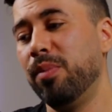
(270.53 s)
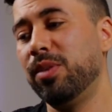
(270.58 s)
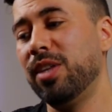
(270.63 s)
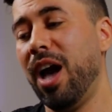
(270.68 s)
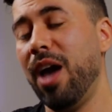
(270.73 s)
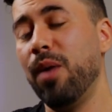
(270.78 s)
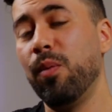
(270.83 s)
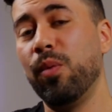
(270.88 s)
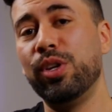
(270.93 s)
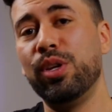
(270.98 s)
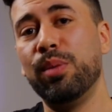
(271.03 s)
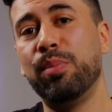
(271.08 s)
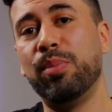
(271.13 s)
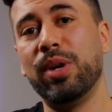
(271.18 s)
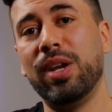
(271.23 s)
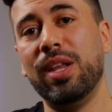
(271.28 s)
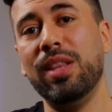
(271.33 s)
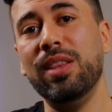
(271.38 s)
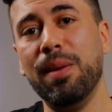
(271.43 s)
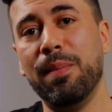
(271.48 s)
time when you
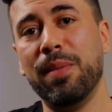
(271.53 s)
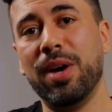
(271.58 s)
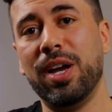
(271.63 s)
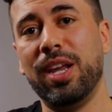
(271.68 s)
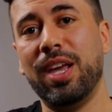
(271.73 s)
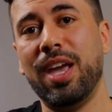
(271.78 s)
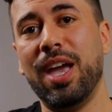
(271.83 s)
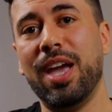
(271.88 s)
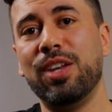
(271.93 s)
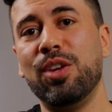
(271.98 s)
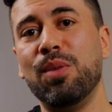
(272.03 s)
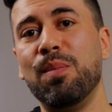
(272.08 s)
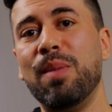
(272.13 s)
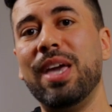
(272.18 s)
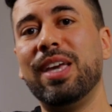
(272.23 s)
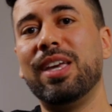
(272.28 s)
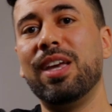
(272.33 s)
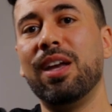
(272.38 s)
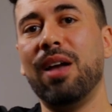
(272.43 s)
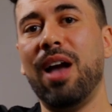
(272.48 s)
put in the money and you're
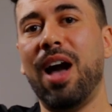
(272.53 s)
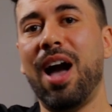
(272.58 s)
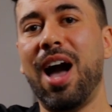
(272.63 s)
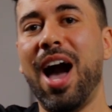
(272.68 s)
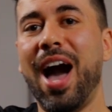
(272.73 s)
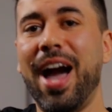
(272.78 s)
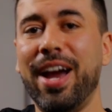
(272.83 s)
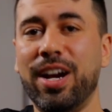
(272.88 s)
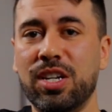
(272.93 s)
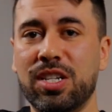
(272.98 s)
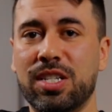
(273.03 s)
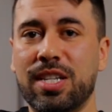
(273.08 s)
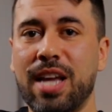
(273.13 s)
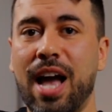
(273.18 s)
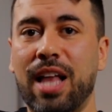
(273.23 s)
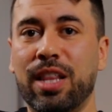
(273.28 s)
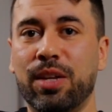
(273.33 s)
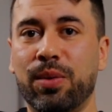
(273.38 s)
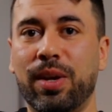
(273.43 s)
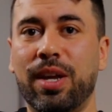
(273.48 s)
making a higher
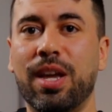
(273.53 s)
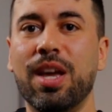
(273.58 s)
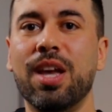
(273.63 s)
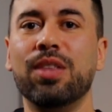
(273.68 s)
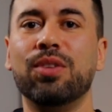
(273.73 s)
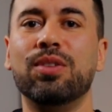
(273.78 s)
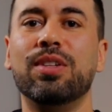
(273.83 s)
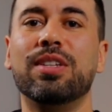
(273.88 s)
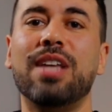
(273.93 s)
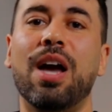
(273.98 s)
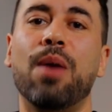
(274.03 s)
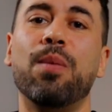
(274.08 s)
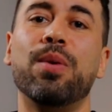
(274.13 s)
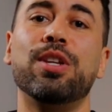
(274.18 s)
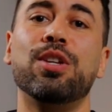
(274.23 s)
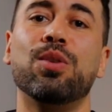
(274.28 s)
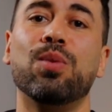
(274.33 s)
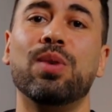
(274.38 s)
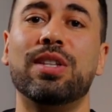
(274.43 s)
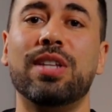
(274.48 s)
salary to the time
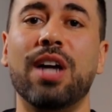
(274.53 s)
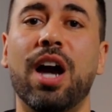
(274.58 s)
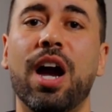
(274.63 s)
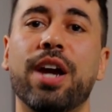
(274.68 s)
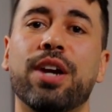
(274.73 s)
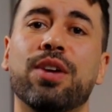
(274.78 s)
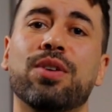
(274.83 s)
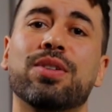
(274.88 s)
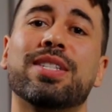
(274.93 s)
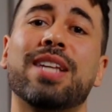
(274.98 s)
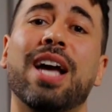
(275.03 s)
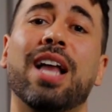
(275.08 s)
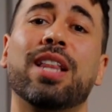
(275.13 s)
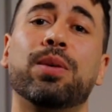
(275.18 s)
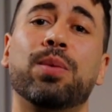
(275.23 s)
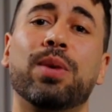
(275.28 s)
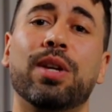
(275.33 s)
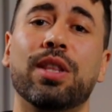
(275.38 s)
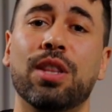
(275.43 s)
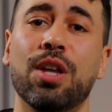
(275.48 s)
when you retire, your
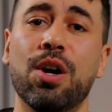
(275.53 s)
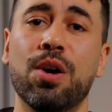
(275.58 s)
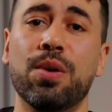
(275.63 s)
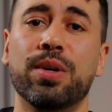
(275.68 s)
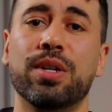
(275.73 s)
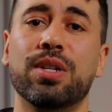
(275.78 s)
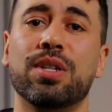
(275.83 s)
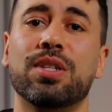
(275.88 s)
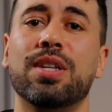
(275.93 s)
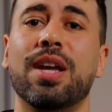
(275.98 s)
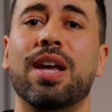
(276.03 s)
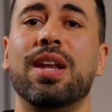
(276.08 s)
salary lowers.